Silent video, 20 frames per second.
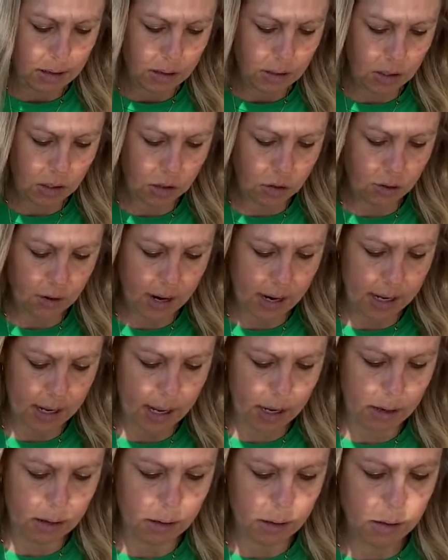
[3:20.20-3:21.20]
Just
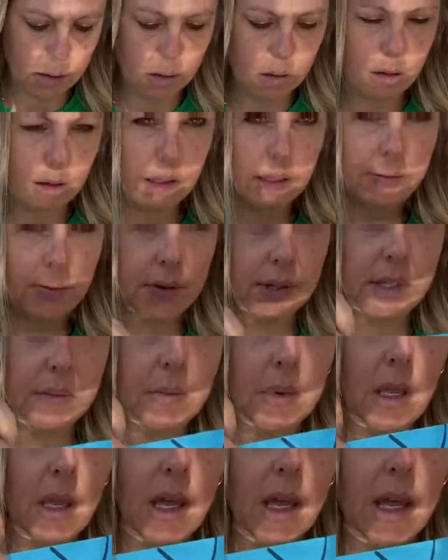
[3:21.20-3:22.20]
triangles for
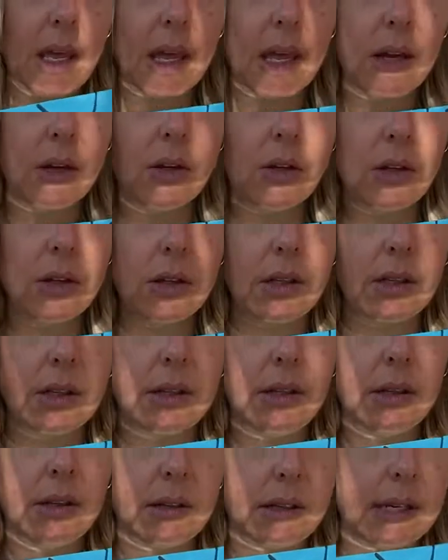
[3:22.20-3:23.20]
some
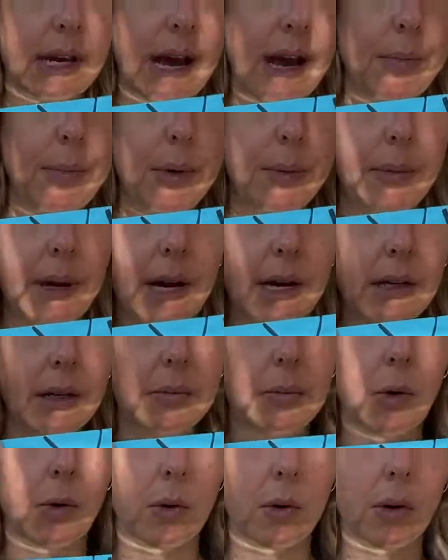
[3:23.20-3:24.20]
top and
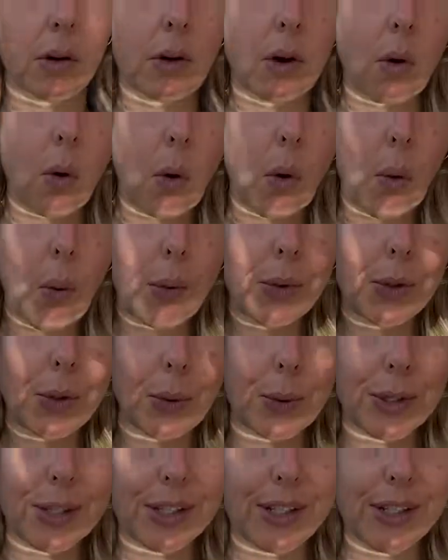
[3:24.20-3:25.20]
bottom or
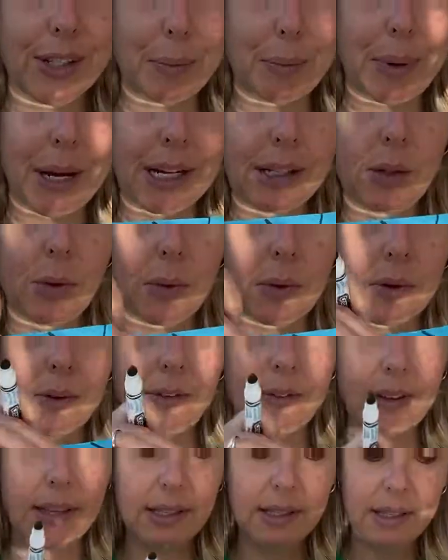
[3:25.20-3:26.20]
dorsal and pectoral
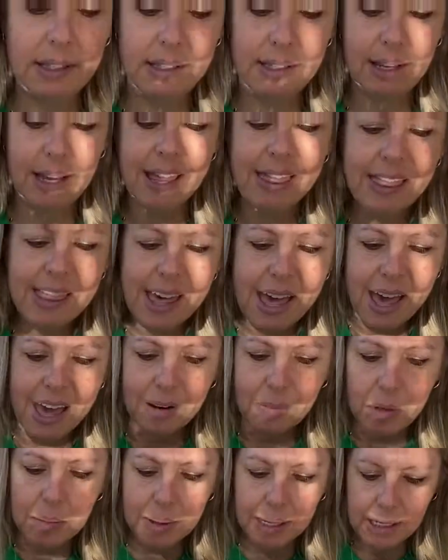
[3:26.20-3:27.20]
fins. And then
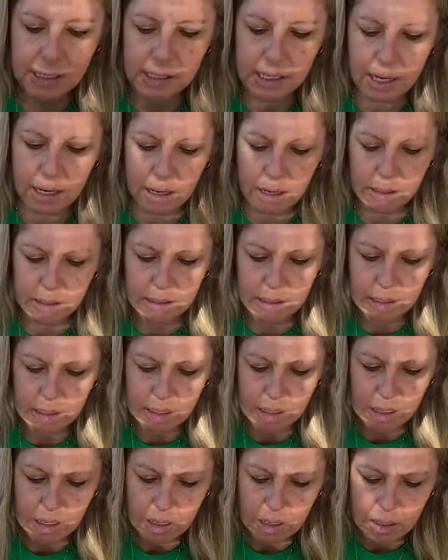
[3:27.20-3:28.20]
I'm gonna make a tail.
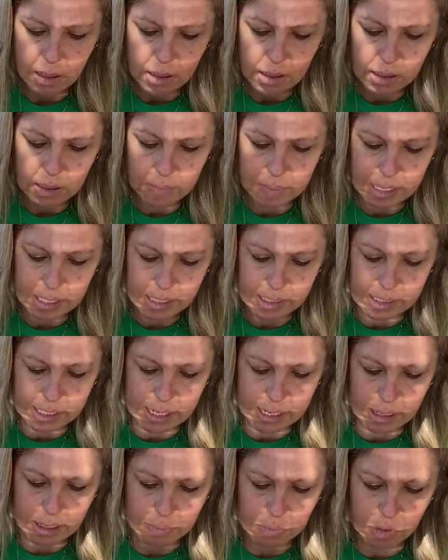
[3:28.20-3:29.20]
To make the
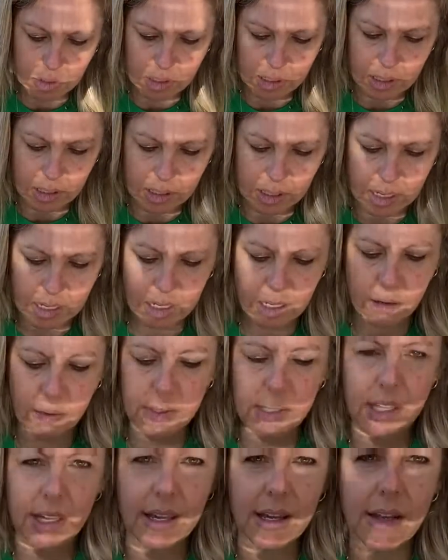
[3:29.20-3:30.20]
tail, I'm just gonna kind of use the